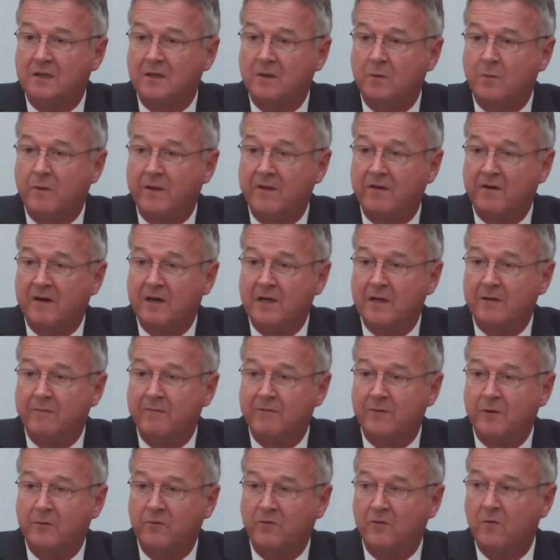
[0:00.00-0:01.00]
I don't know whether any of
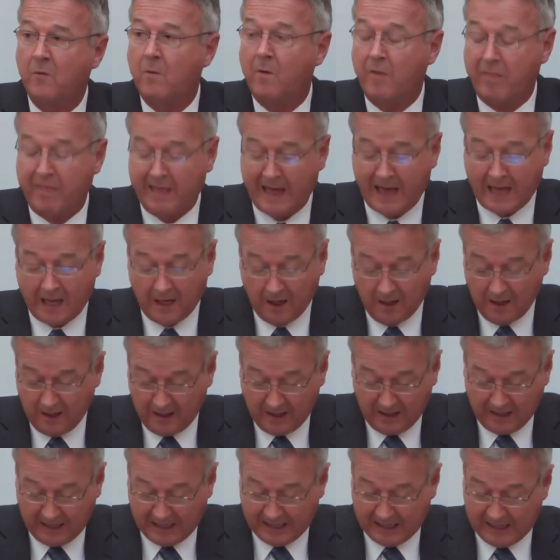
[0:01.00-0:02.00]
you saw that.
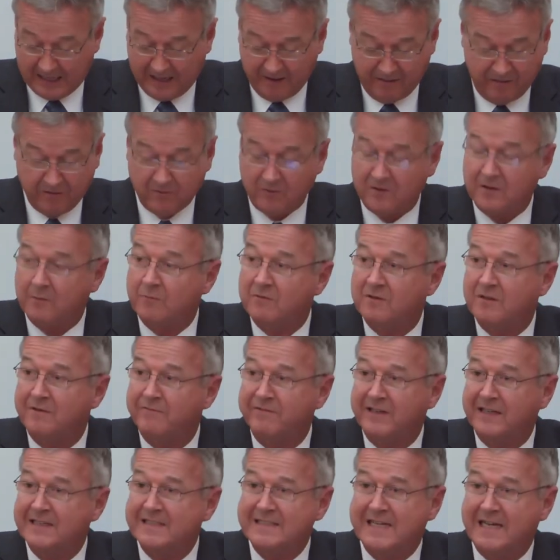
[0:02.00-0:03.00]
I thought it was a
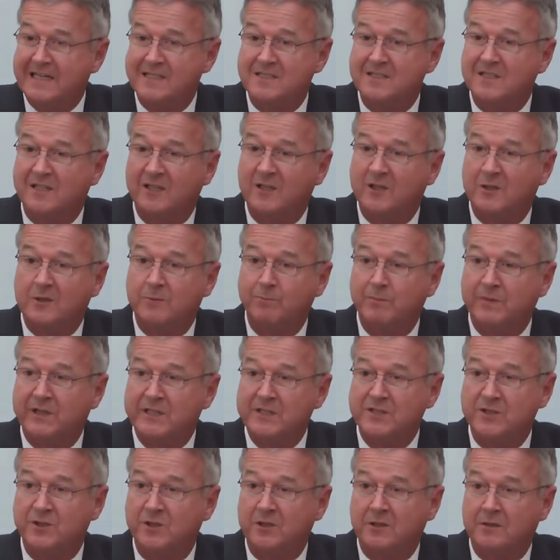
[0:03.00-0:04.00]
fantastic
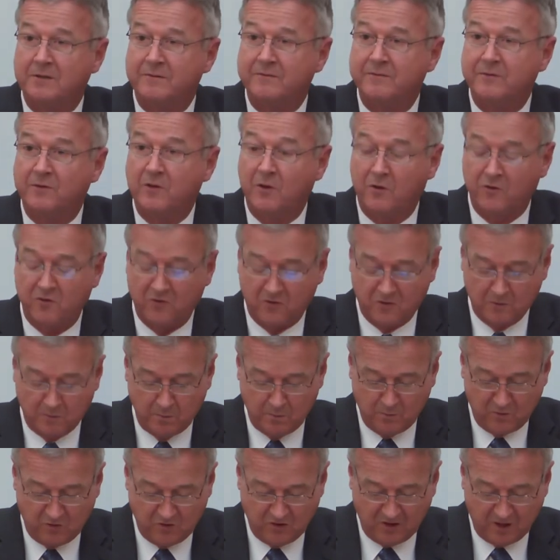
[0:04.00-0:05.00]
mixture of
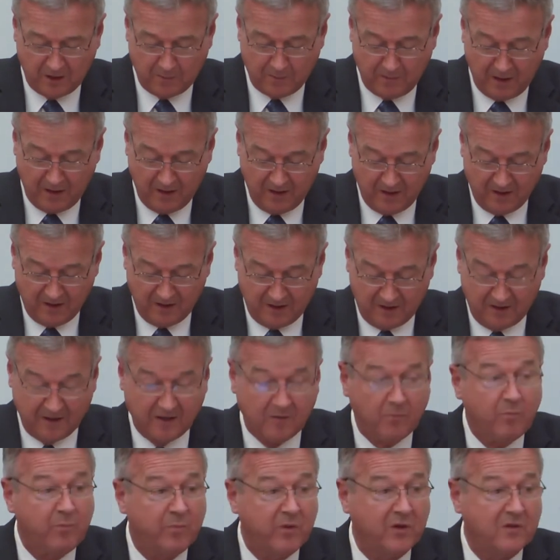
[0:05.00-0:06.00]
costume drama
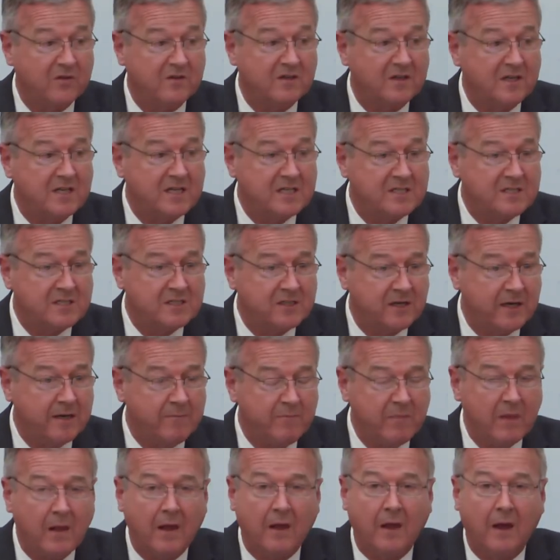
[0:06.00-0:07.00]
and potted history.
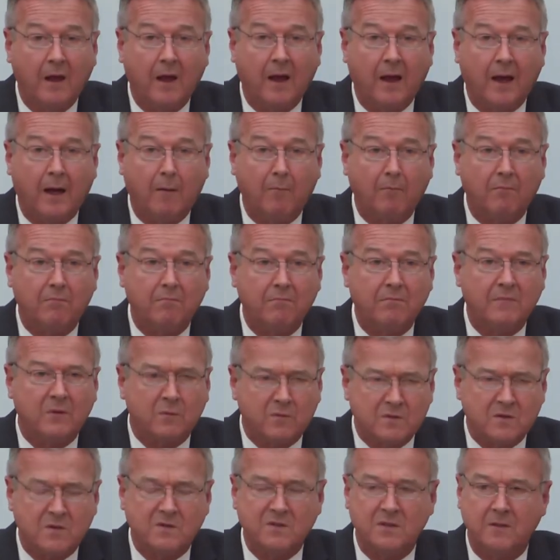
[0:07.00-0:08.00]
There
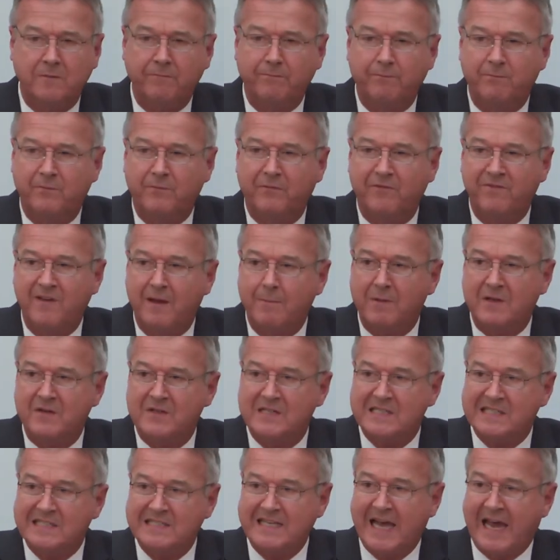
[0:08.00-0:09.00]
was also a fair bit
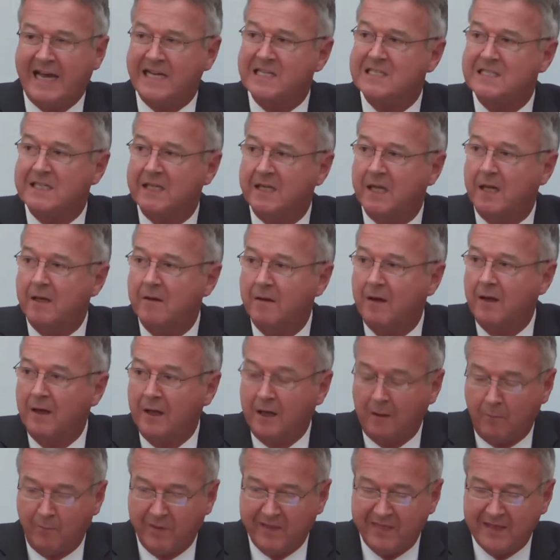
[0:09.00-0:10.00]
of sex in it,
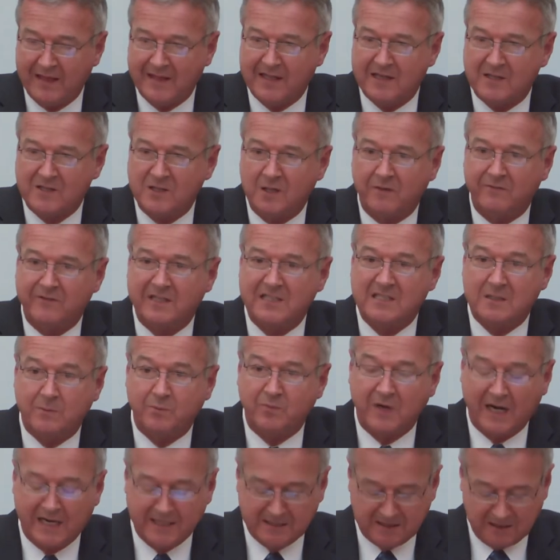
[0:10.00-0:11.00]
but then that was not very
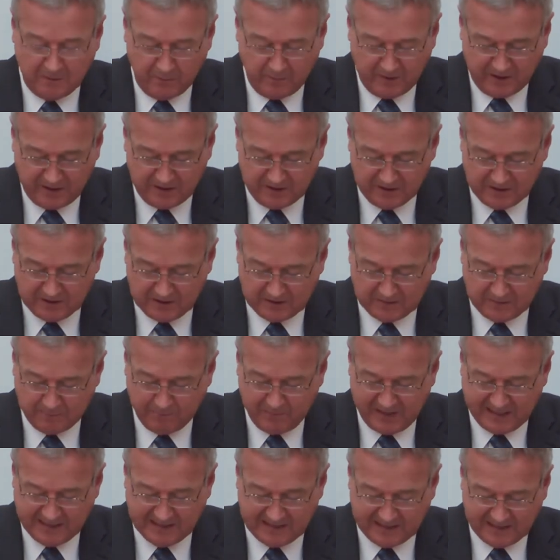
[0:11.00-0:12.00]
surprising because
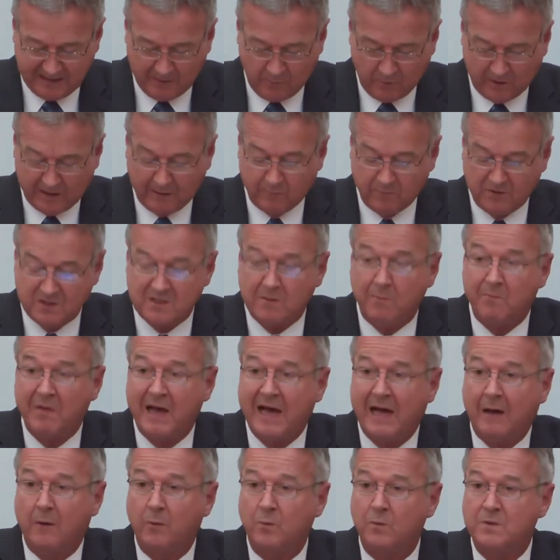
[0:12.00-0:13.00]
basically what it was
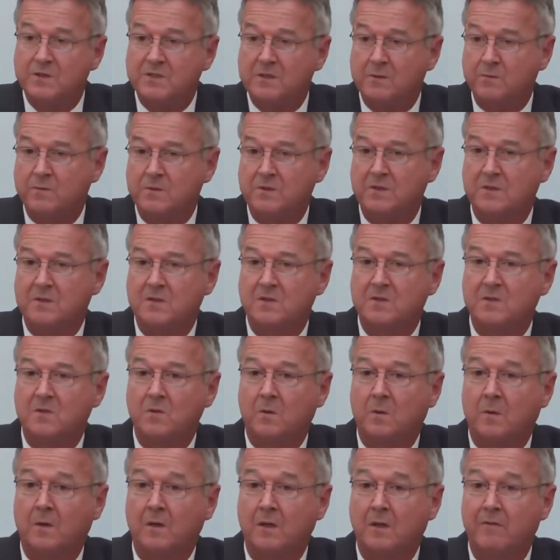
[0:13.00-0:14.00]
about was it was the
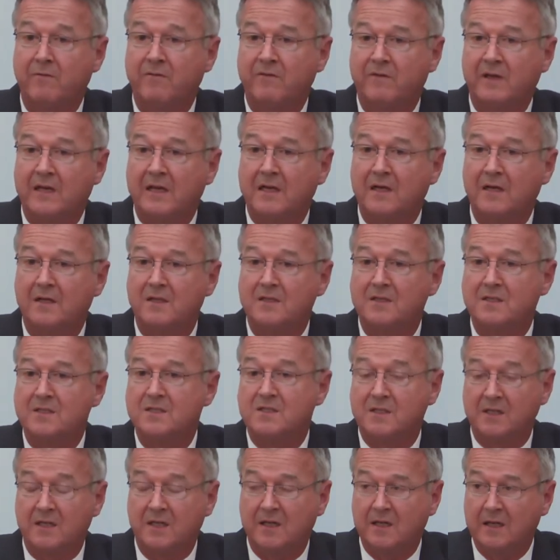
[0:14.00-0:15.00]
story of
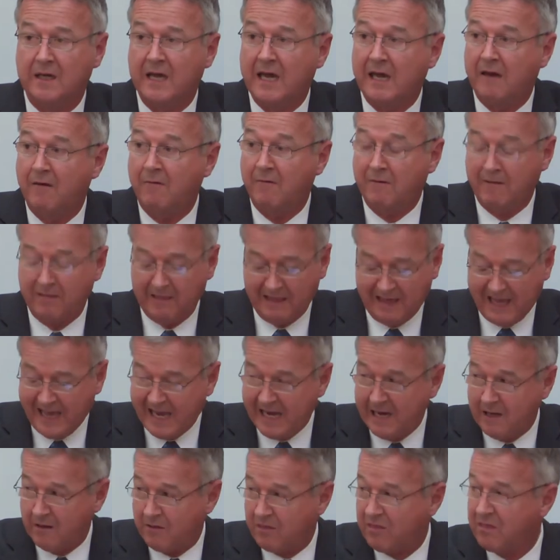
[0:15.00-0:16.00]
England's King Henry
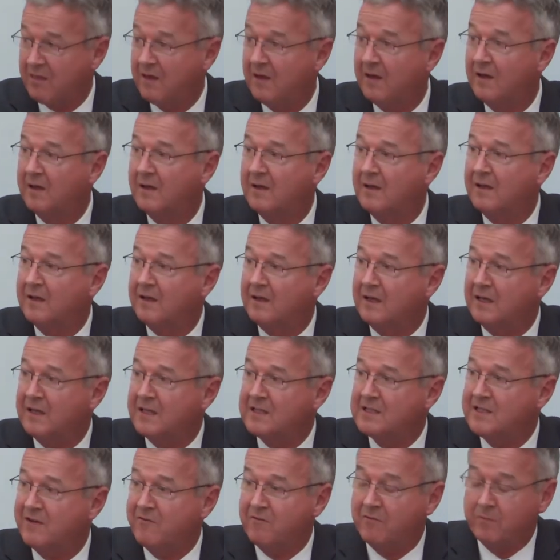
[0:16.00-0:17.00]
VIII.
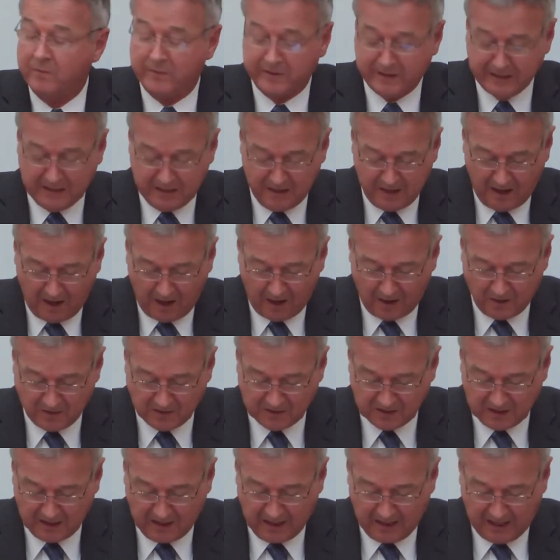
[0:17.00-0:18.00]
And as everybody
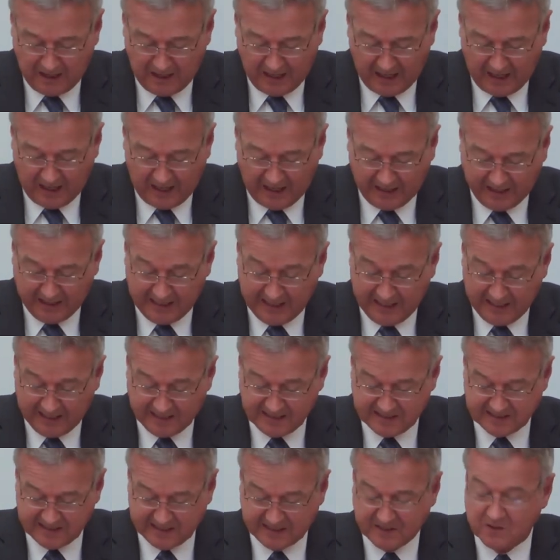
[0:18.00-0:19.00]
knows, he
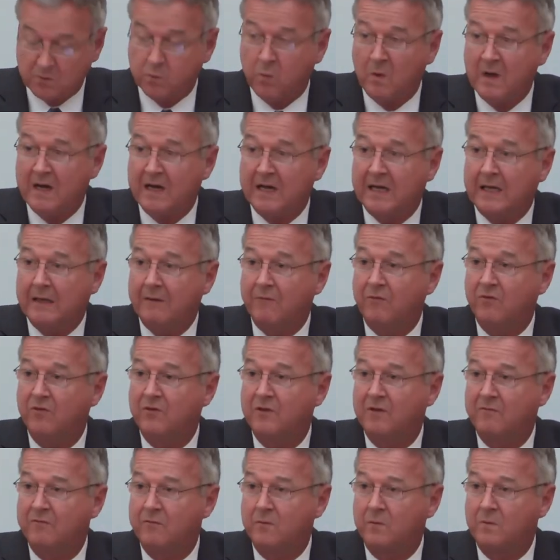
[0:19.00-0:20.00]
had 6
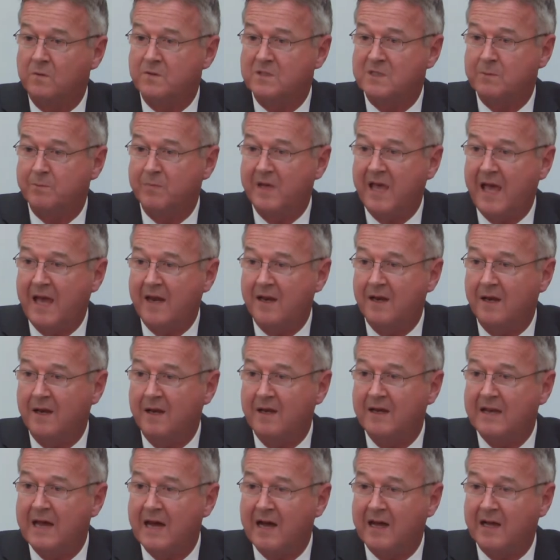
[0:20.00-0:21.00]
wives, divorced,
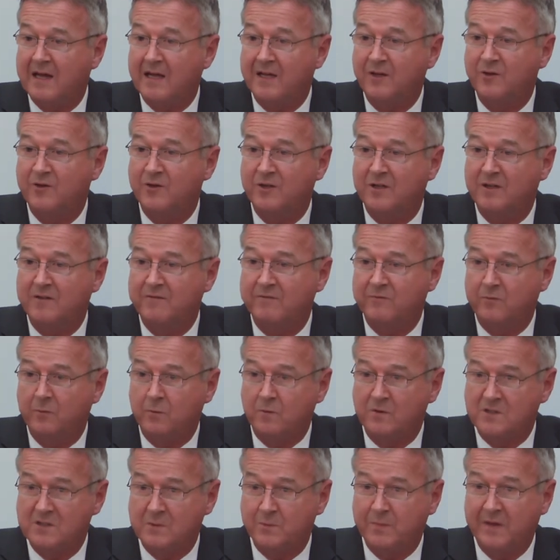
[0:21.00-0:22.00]
beheaded, died,
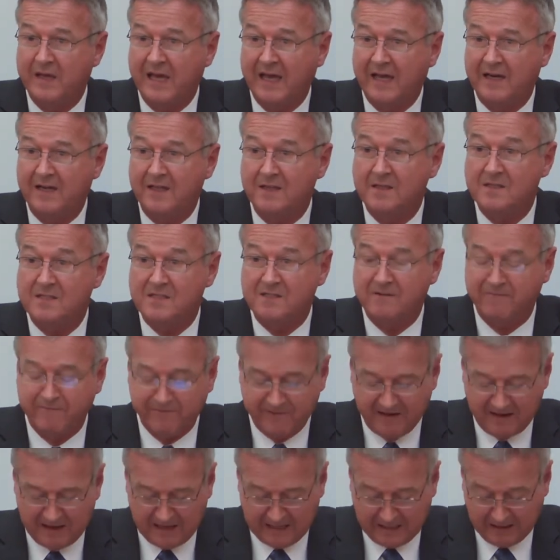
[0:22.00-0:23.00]
divorced, beheaded,
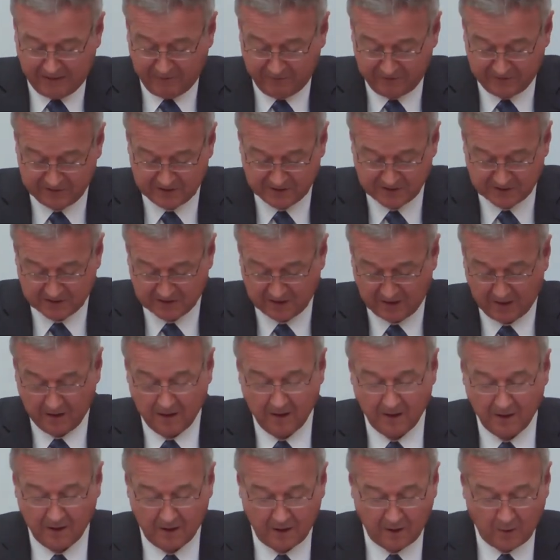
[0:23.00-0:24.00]
survived, as the
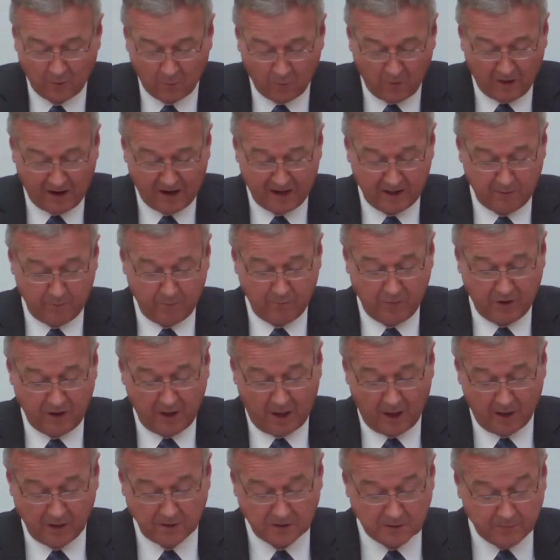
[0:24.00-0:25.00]
rhyme
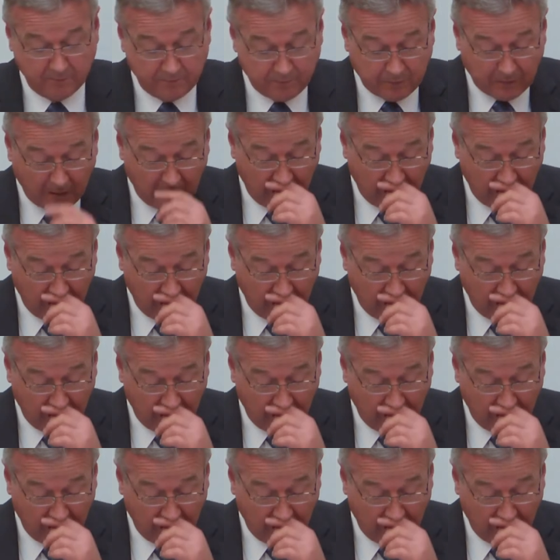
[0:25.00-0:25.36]
goes.